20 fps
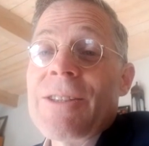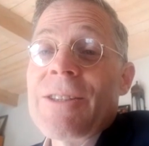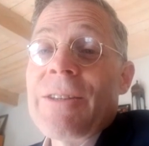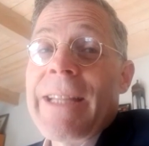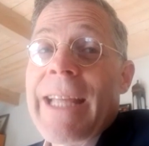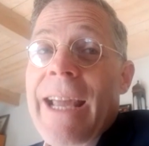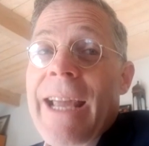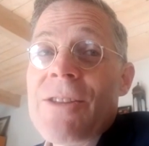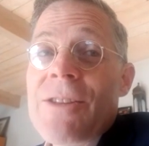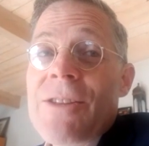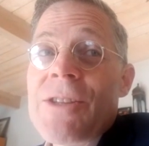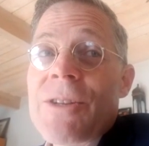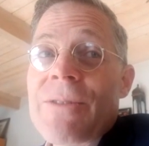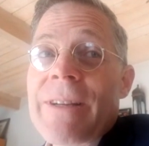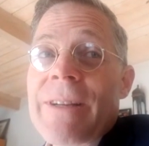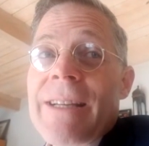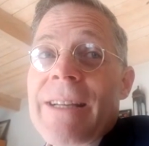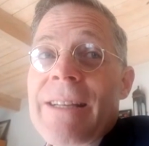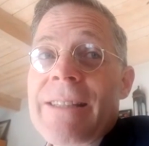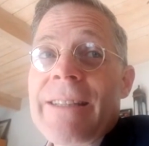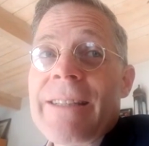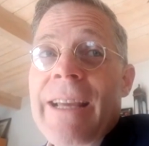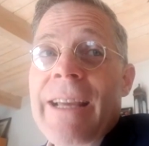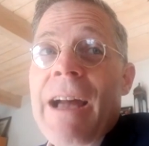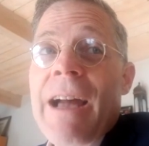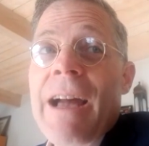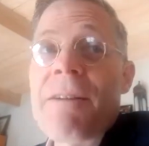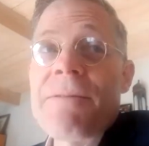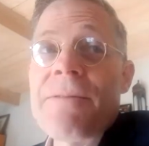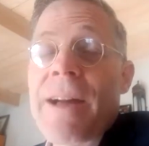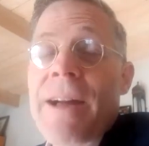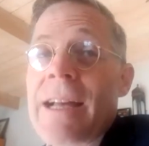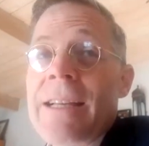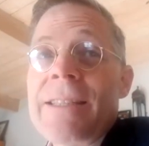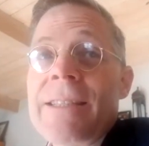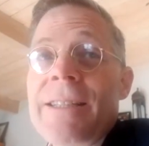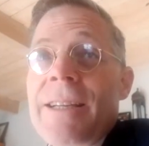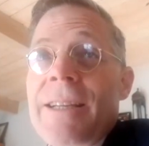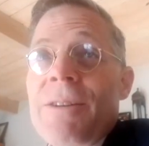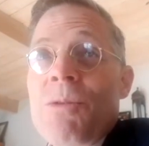so the answer is, yeah,
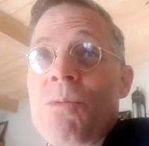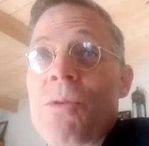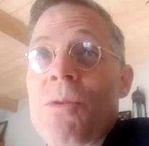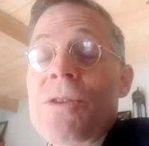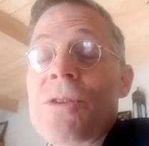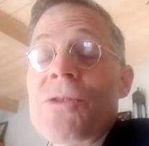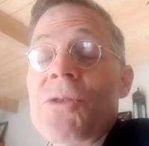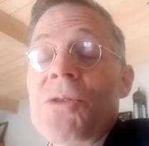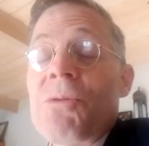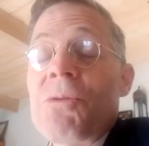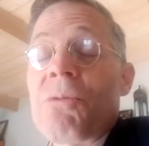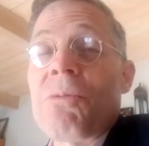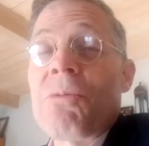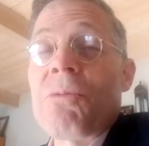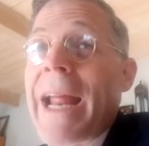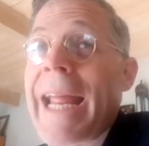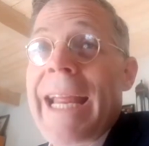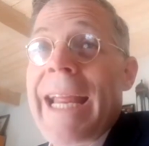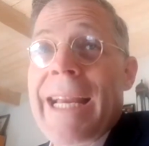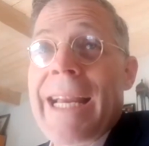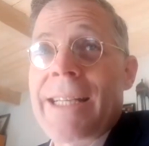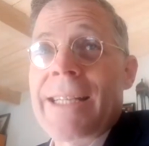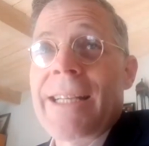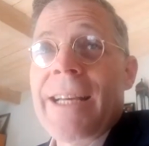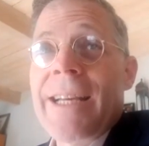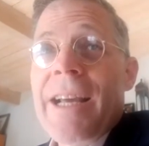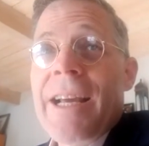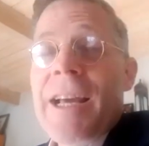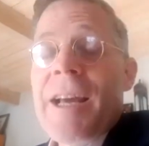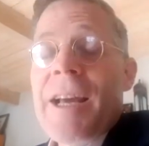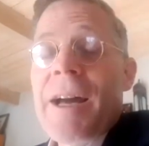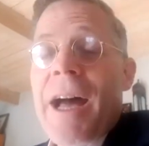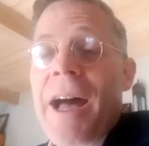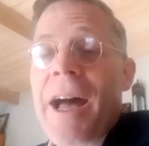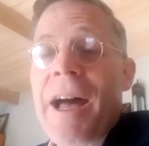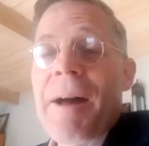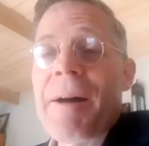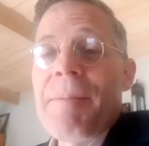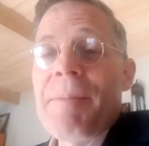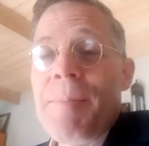fasting works great.
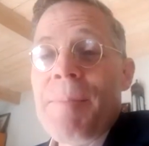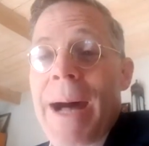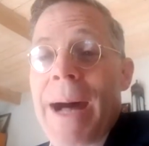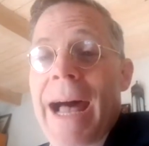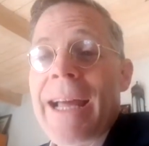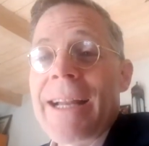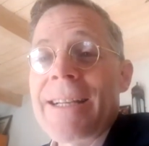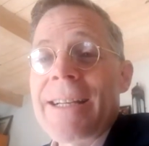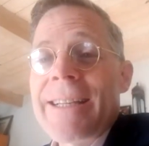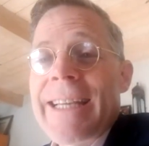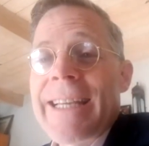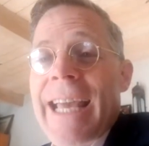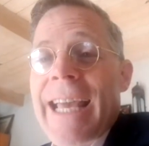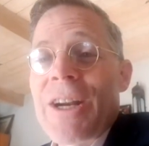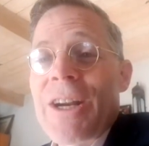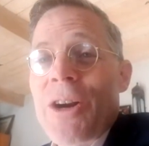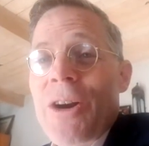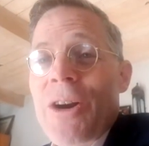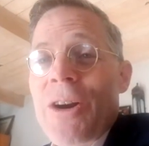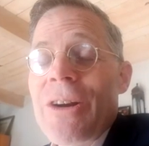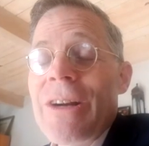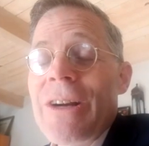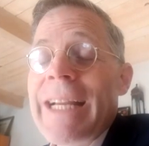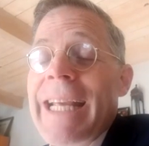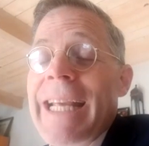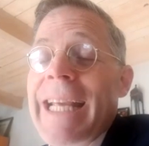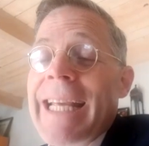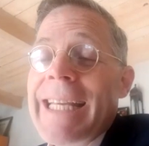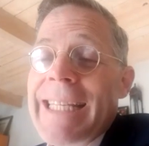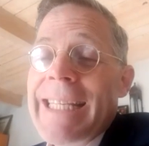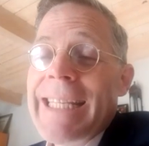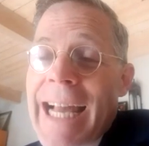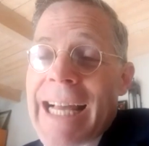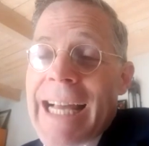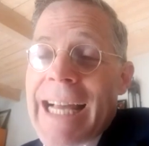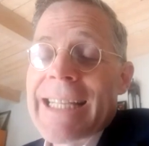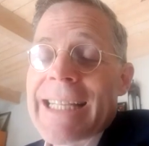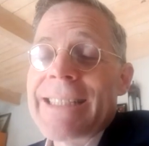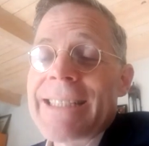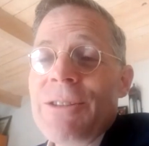Um, but can it hurt?
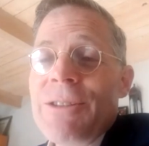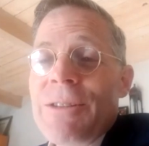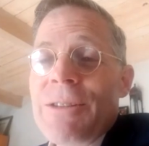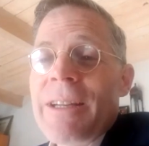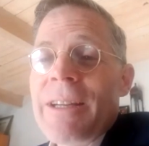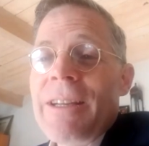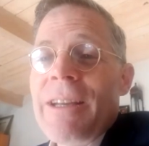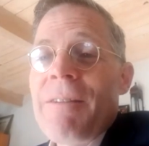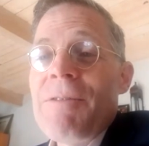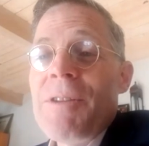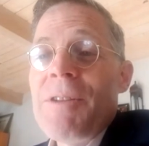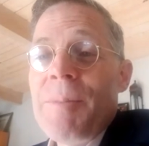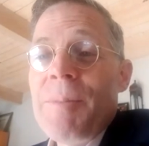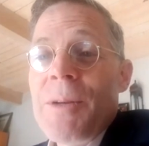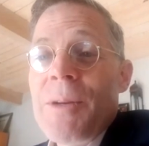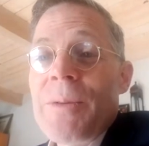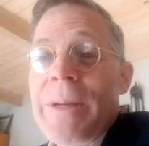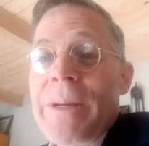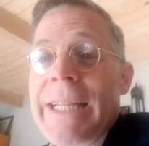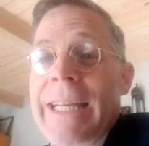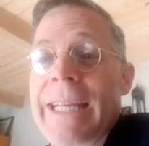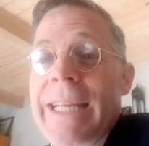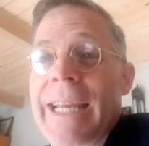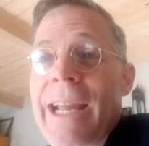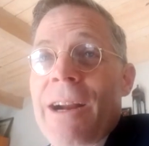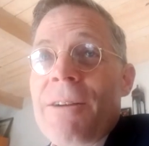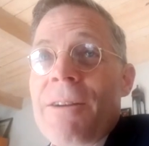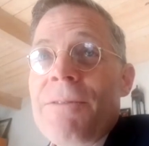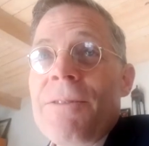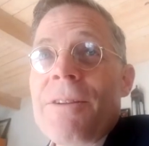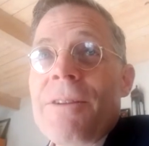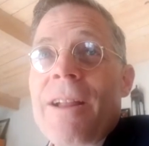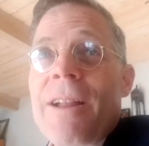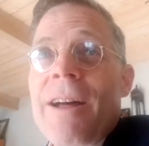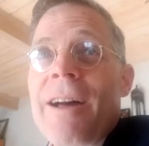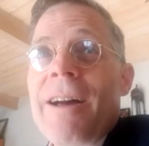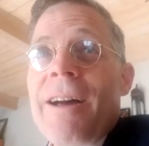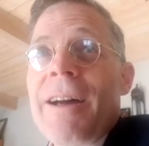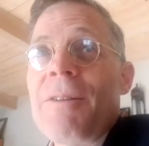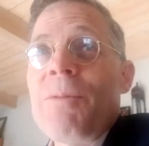Yes, you could. You have to be really careful.
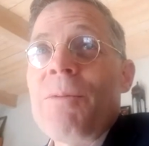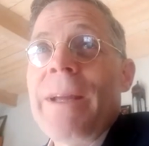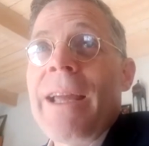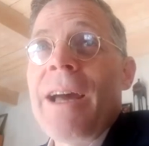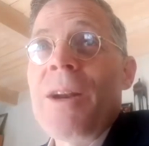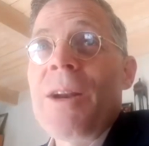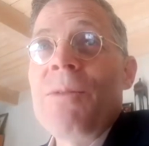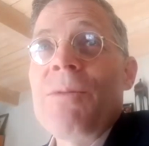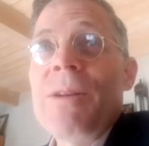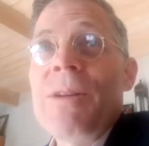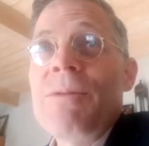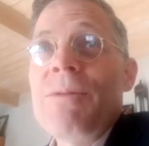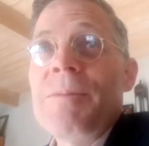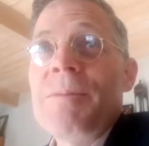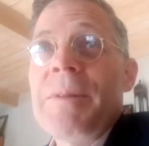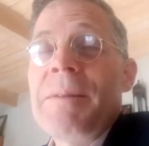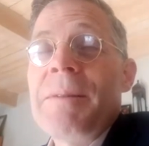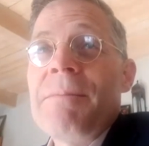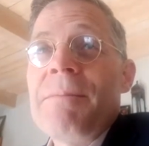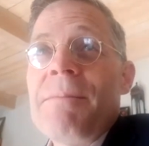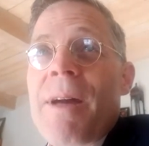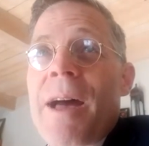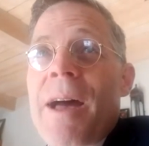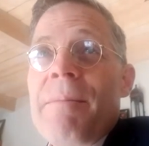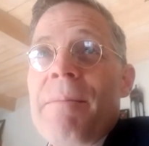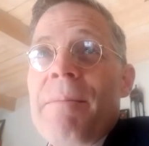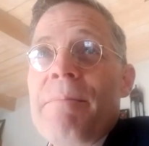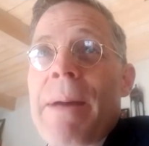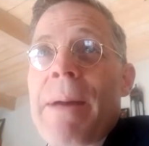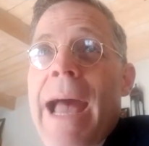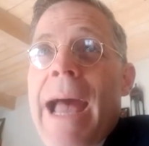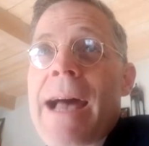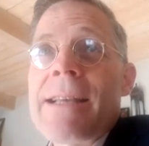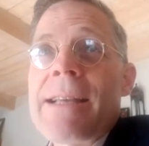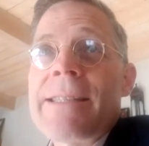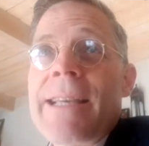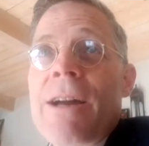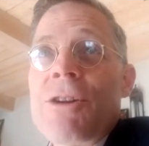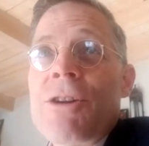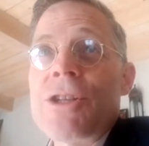Uh, we had one woman um,
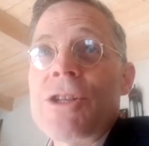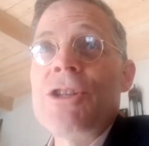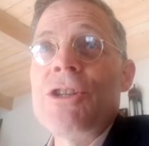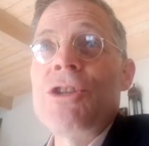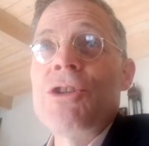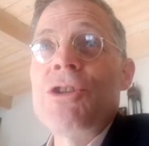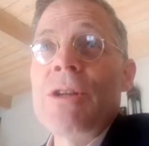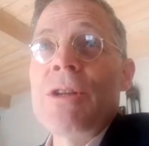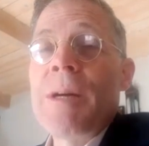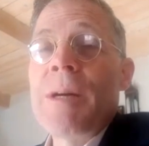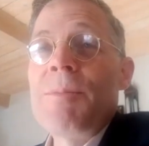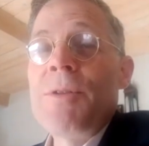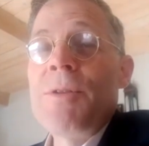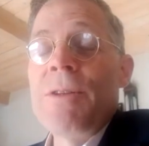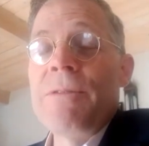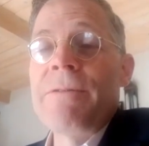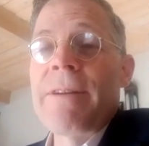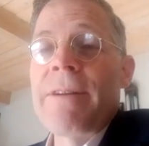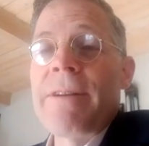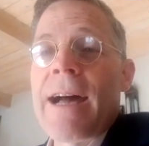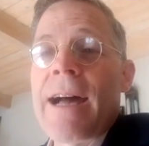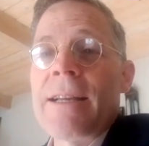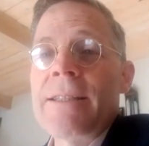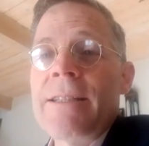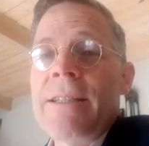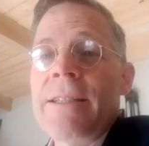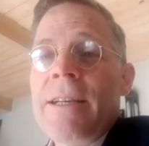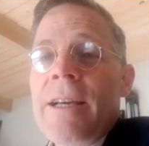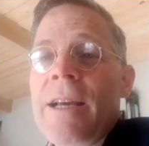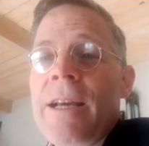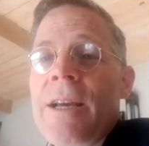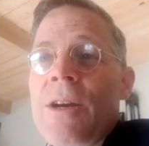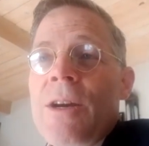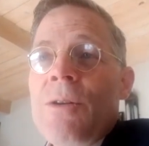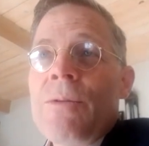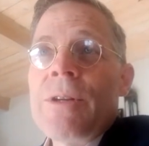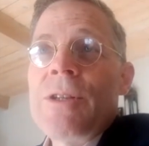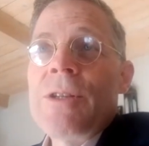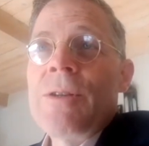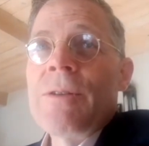pass out. She stood up too fast
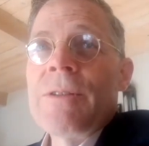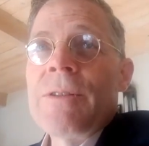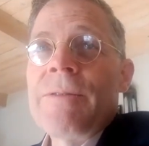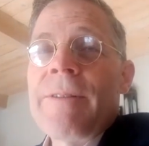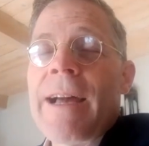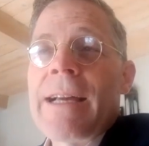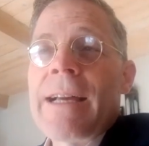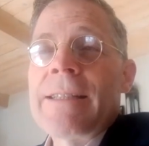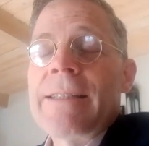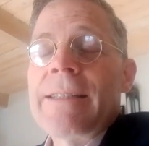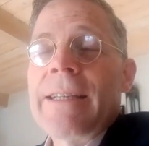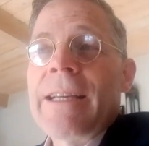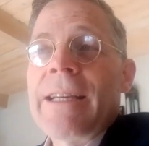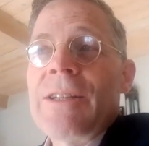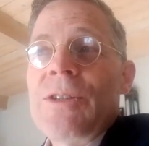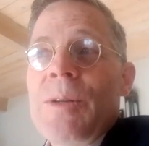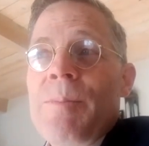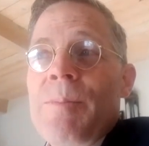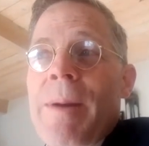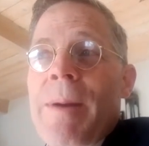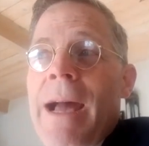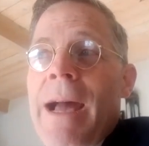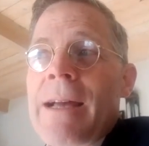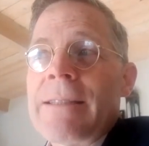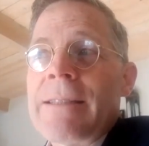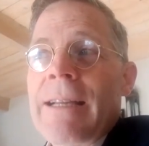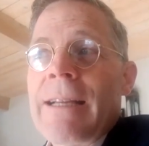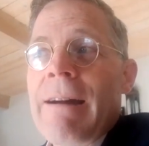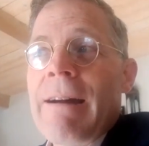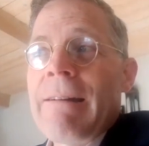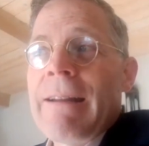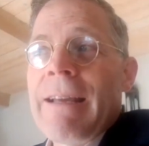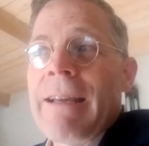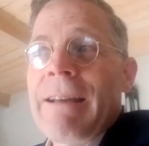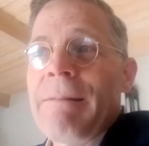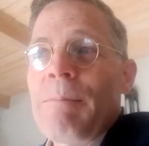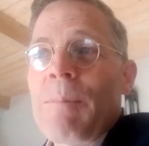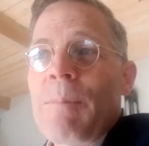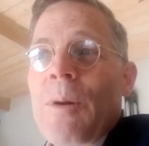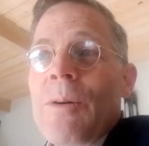when she was fasting, and she passed out
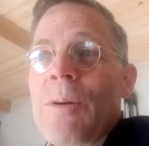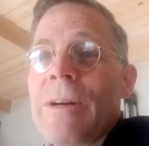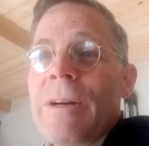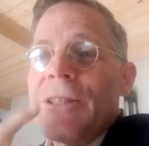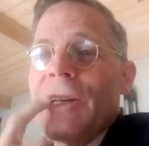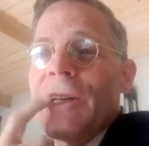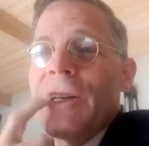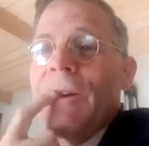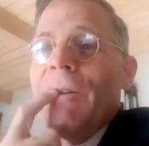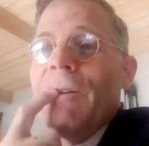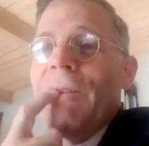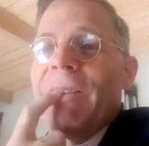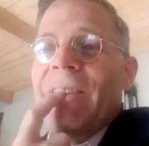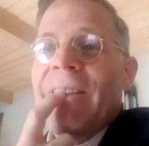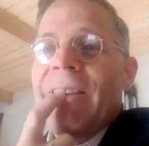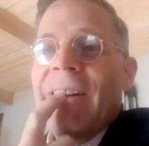and broke a tooth